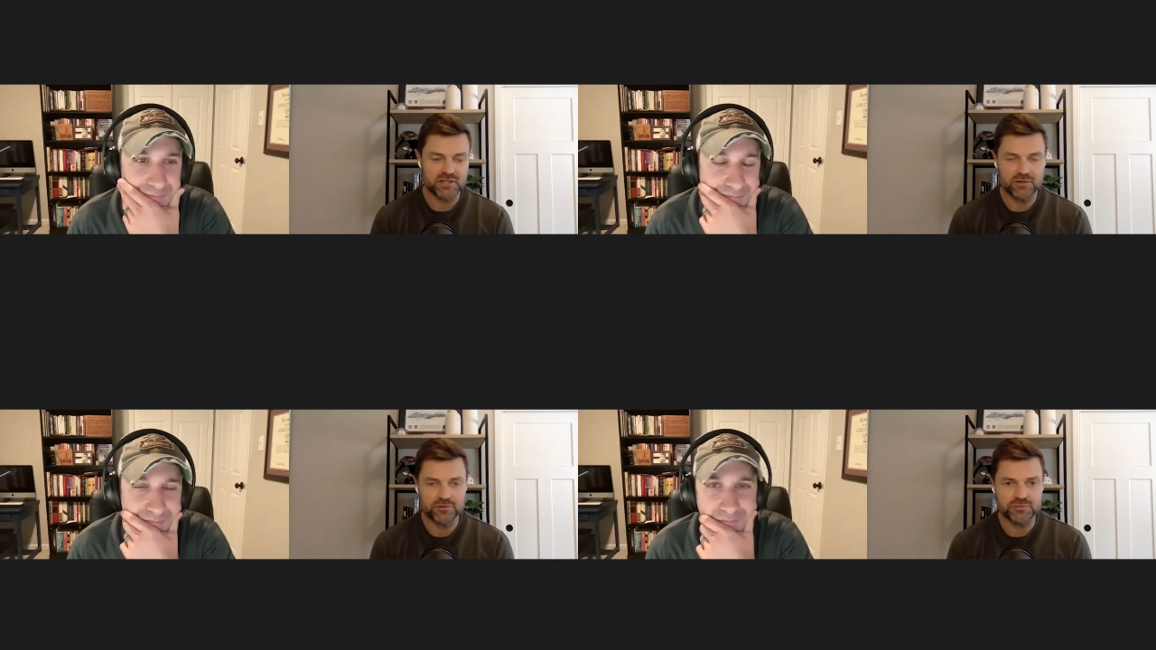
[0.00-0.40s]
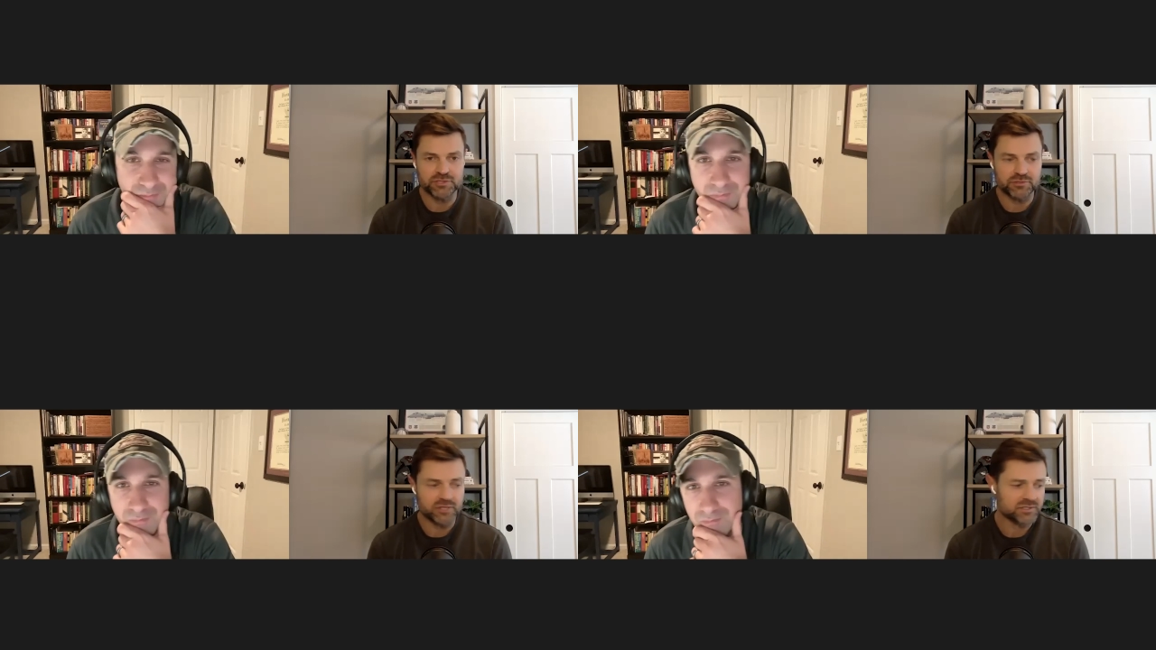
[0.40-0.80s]
Speaker 1: down through
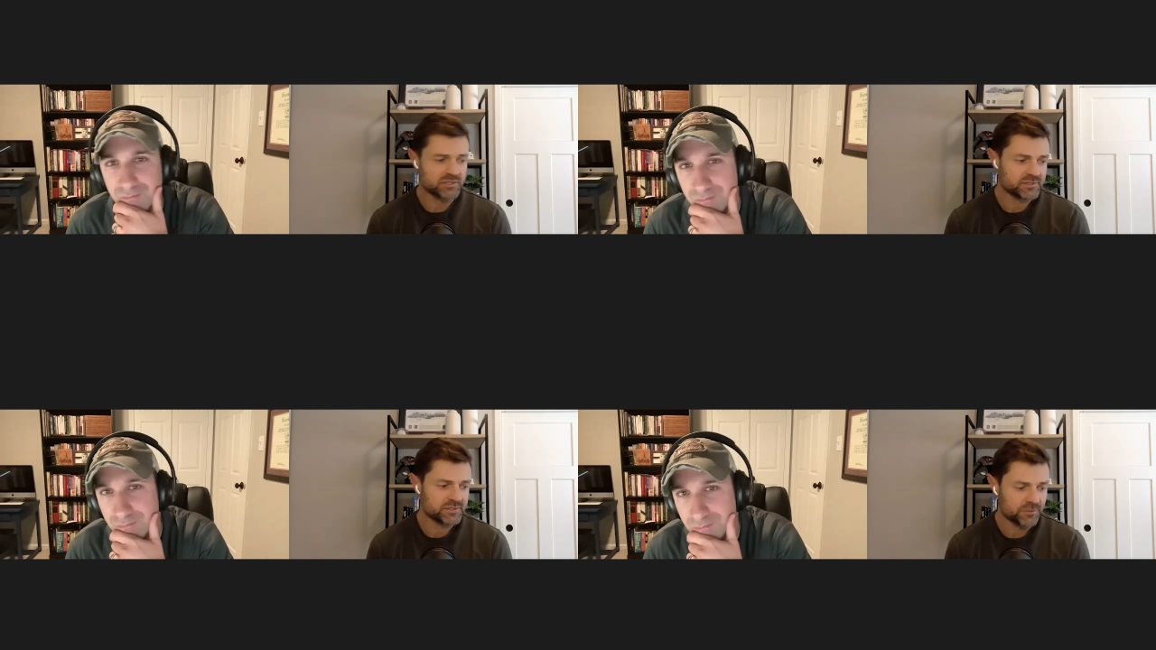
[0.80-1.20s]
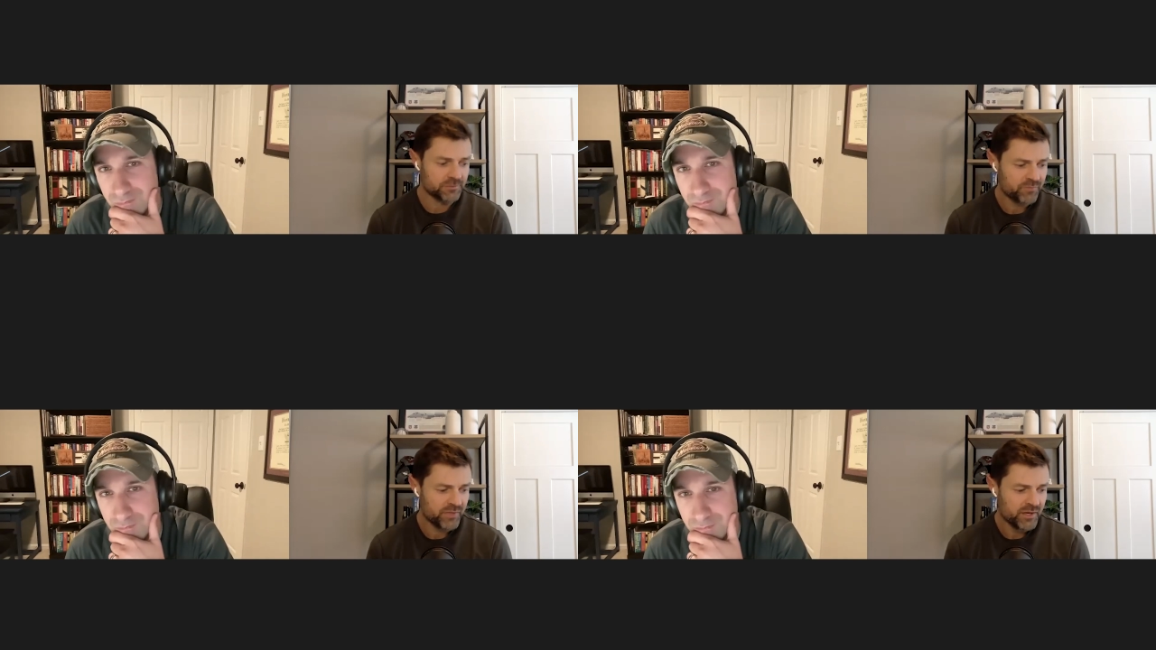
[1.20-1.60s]
generations. So
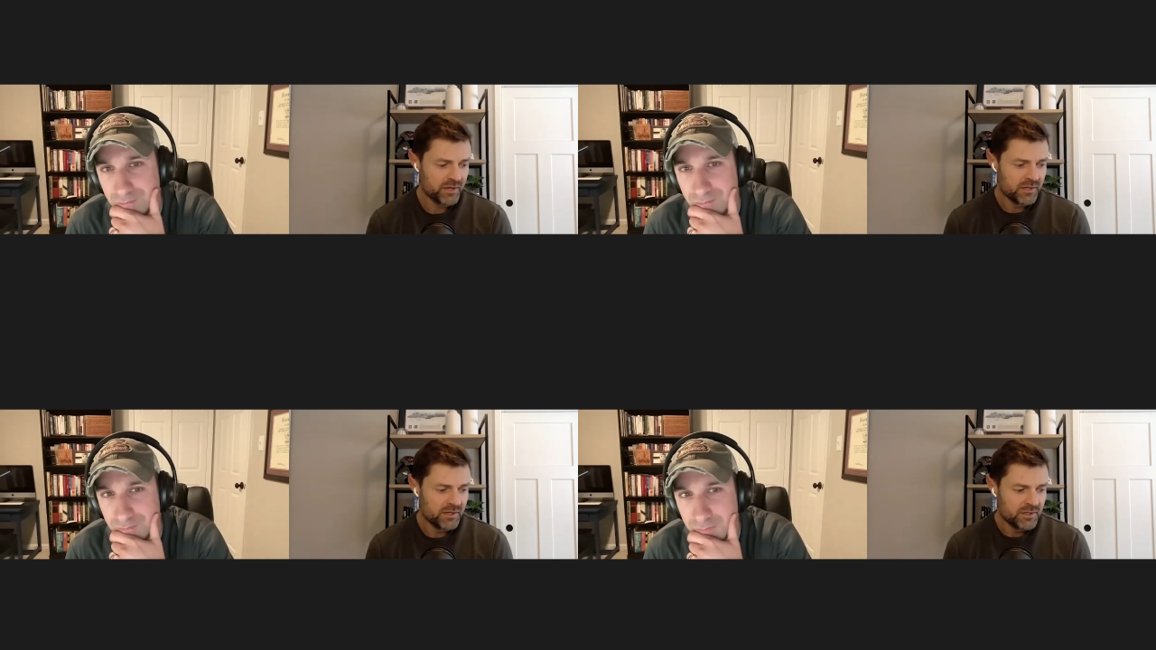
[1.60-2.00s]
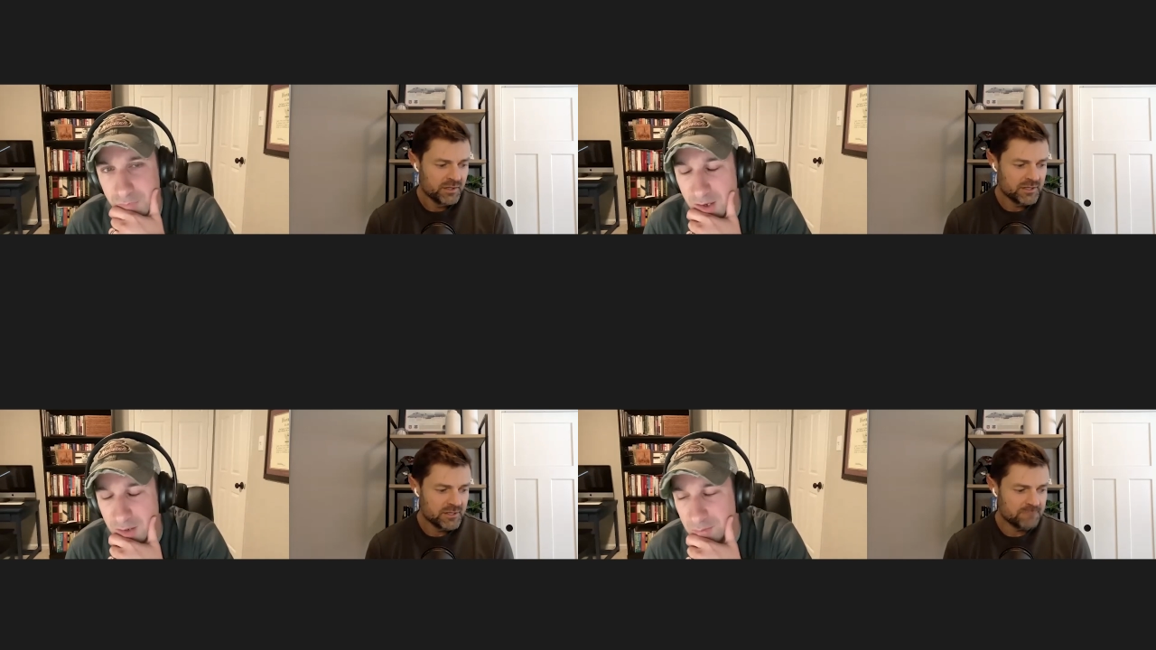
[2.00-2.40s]

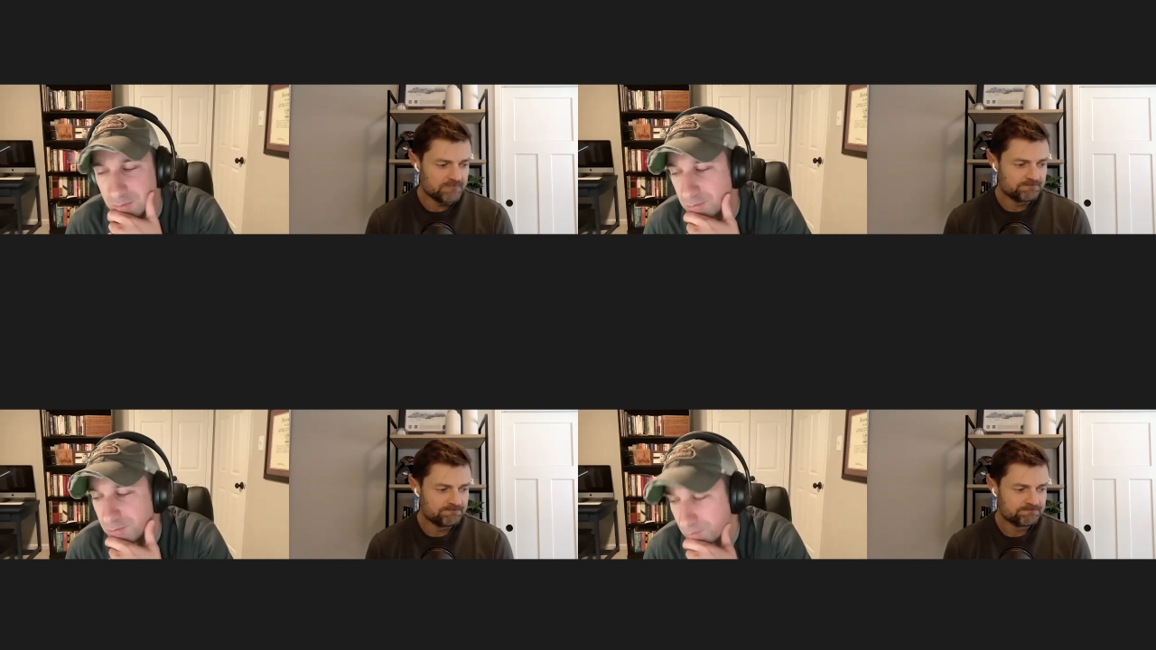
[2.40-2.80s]
yeah. Um,